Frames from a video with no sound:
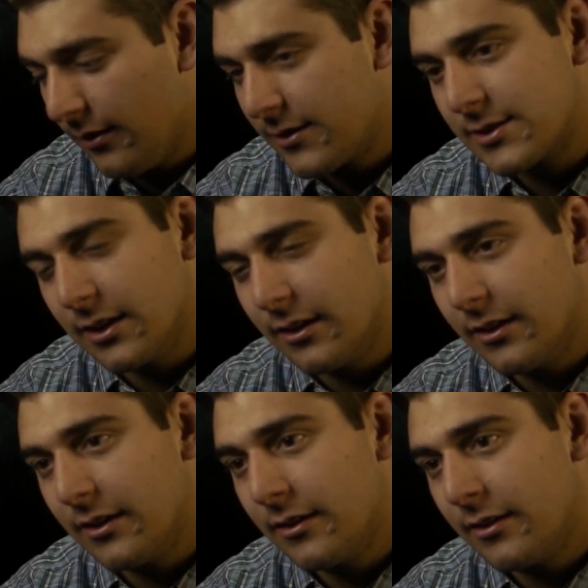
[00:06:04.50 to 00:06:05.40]

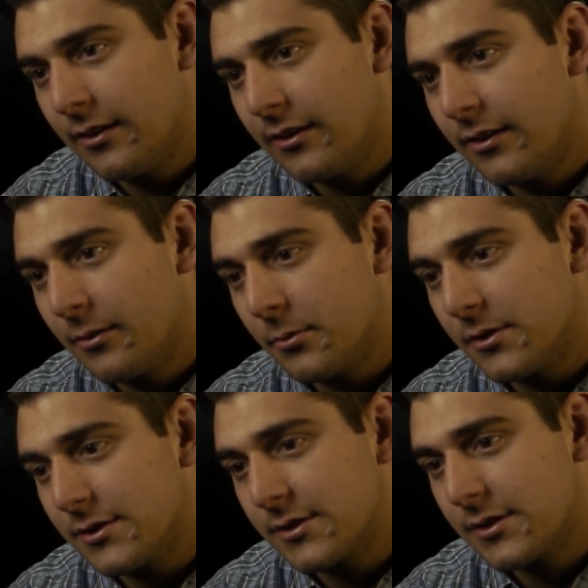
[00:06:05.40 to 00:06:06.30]
Alyssa
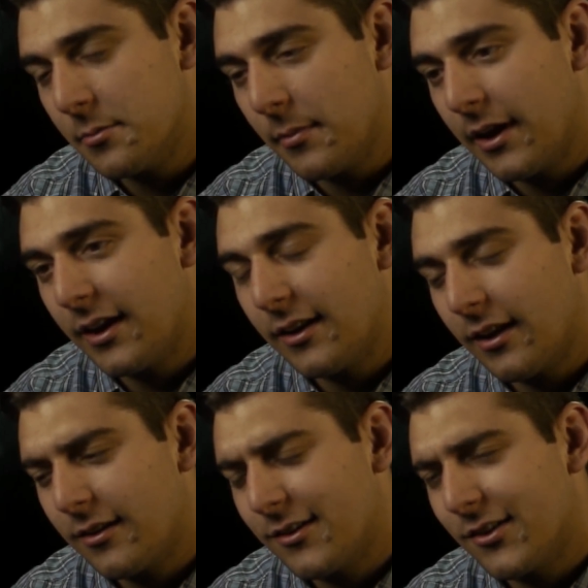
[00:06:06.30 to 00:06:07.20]
was the main
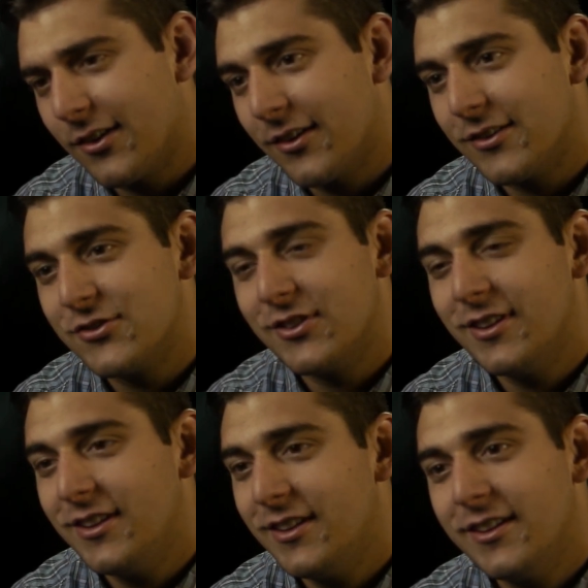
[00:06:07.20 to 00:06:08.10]
editor and
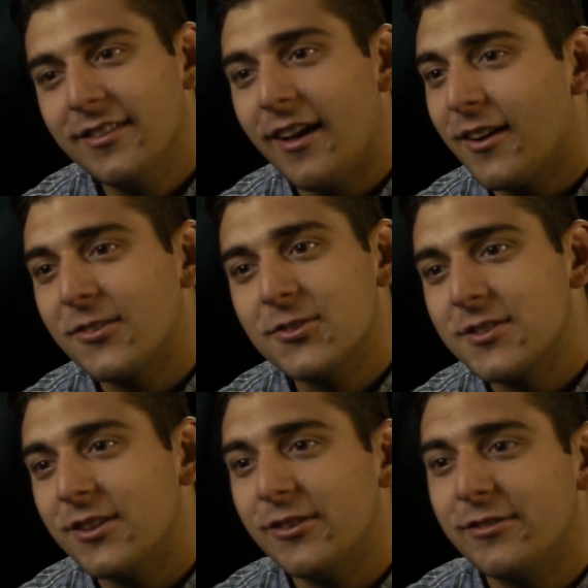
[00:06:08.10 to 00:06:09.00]
she locked
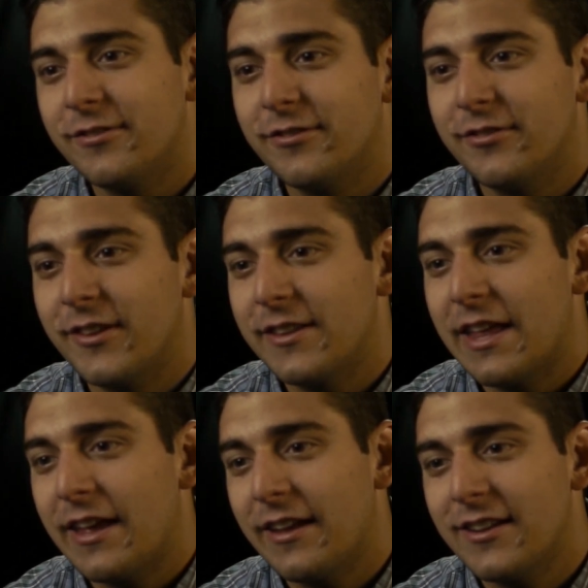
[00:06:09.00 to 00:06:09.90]
herself in
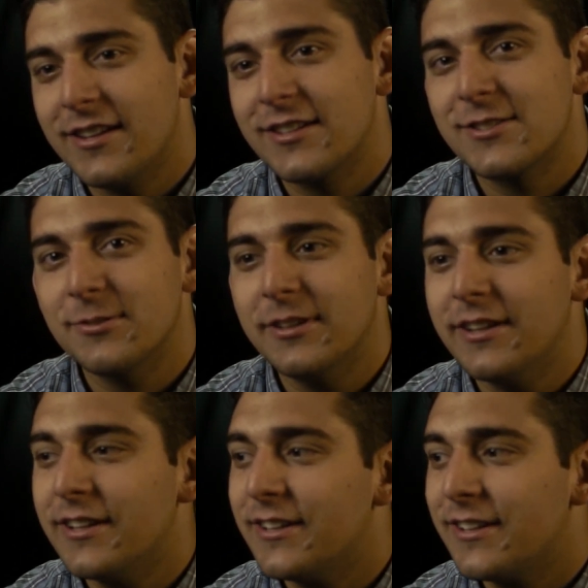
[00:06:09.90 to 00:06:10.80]
that editing
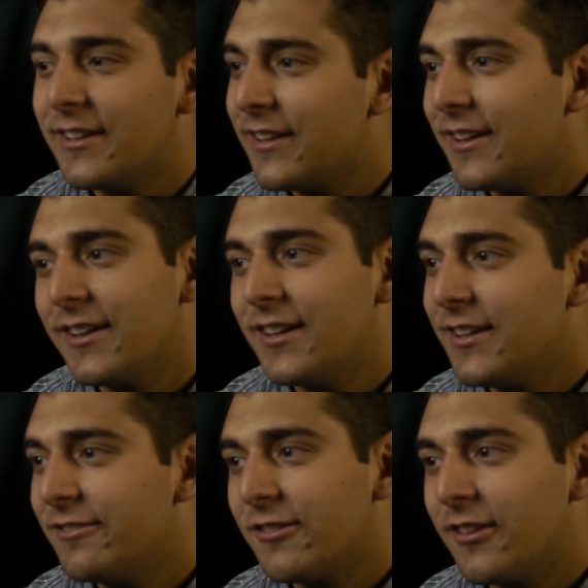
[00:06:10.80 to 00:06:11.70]
suite
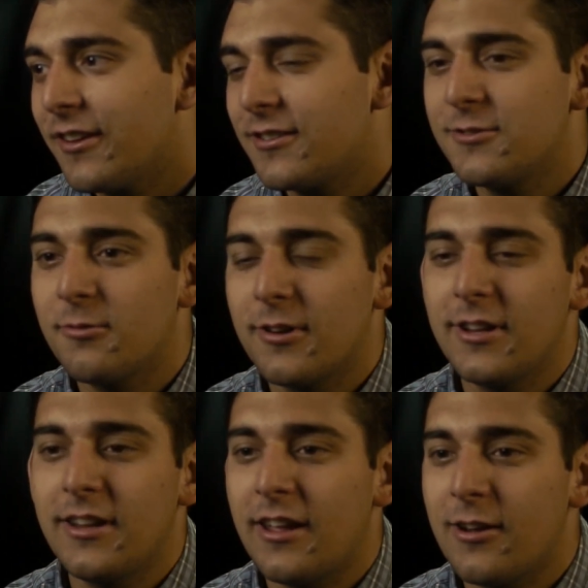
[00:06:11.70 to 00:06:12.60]
for like
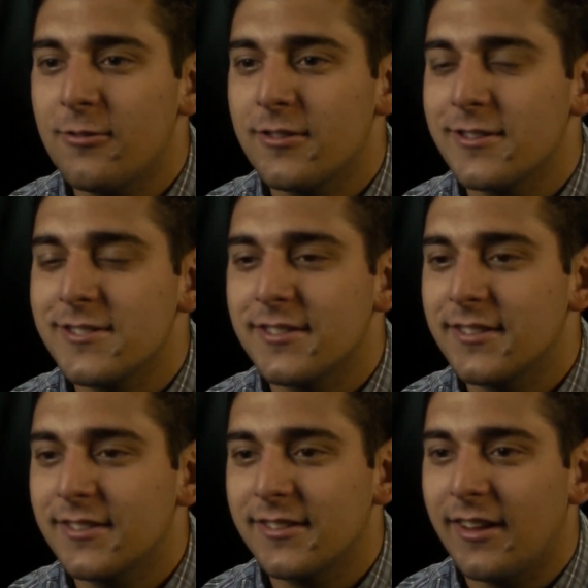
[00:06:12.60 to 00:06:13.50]
20 hours.
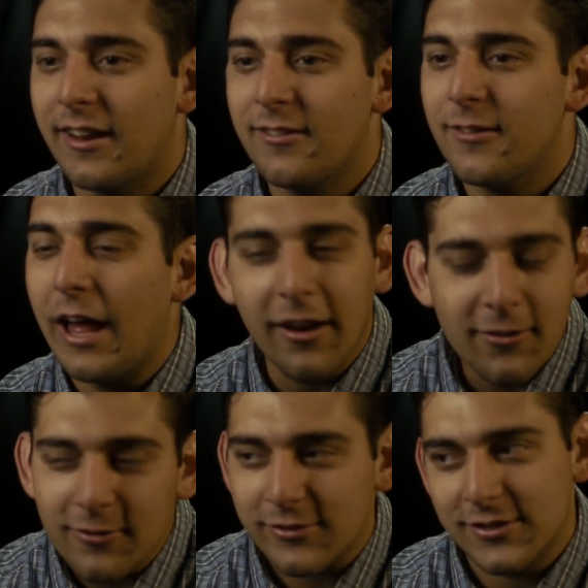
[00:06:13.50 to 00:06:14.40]
I don't, I
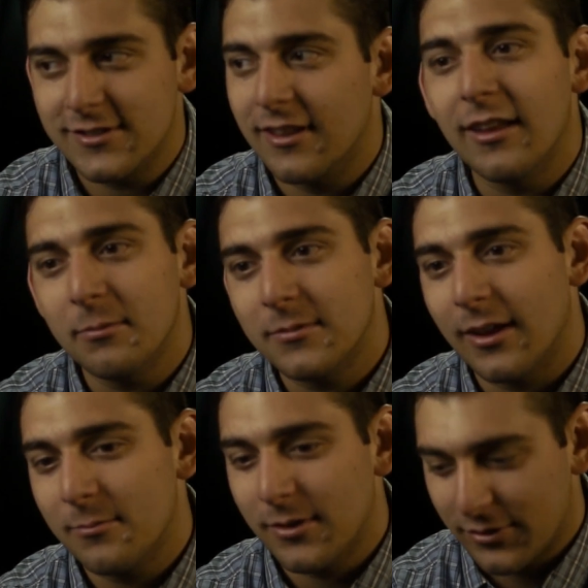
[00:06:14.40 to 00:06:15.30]
don't know if she slept.
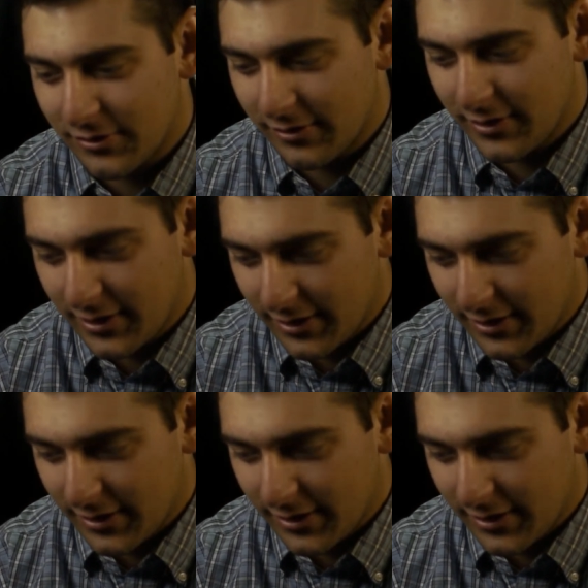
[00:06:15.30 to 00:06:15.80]
I'm not sure.